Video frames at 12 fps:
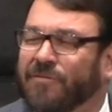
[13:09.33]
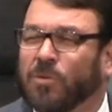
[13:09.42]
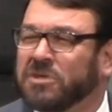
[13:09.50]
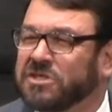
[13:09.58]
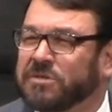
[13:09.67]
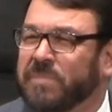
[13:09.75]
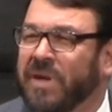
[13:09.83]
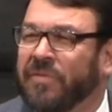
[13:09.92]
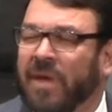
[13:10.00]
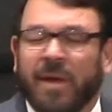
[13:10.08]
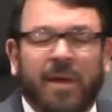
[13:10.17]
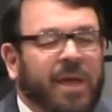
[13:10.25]
in Fort
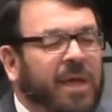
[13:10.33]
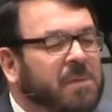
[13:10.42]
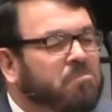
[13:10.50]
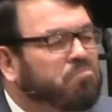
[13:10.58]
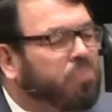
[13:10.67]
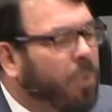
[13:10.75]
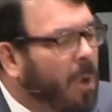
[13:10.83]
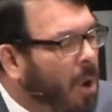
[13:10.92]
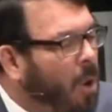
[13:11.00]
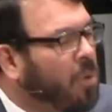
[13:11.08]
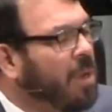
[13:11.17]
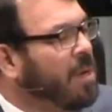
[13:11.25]
Smith, it
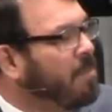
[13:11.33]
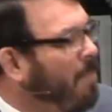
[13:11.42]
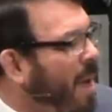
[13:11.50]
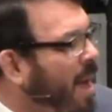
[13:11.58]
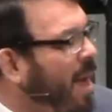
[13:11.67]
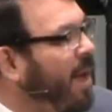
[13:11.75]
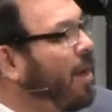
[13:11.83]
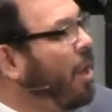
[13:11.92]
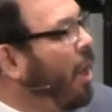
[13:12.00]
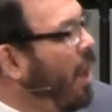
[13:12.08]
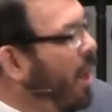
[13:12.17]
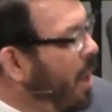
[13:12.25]
broke my
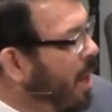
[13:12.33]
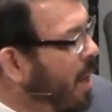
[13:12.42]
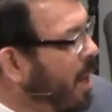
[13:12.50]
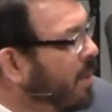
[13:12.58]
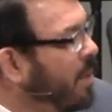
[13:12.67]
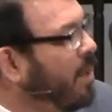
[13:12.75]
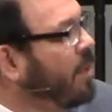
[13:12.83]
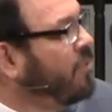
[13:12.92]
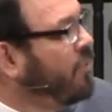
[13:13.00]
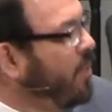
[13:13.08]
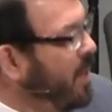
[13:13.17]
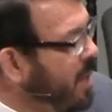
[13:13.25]
heart
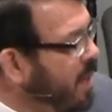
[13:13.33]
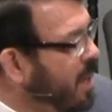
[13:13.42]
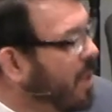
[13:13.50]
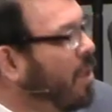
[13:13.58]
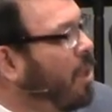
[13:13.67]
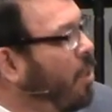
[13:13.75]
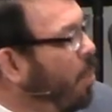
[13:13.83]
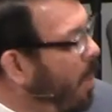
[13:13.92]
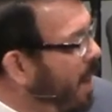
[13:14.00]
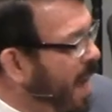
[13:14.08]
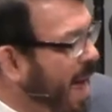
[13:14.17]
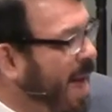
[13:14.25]
to hear
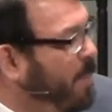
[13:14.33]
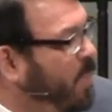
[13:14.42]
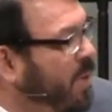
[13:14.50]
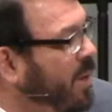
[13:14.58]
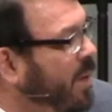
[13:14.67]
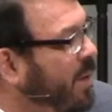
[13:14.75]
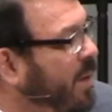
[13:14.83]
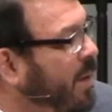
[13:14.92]
what happened.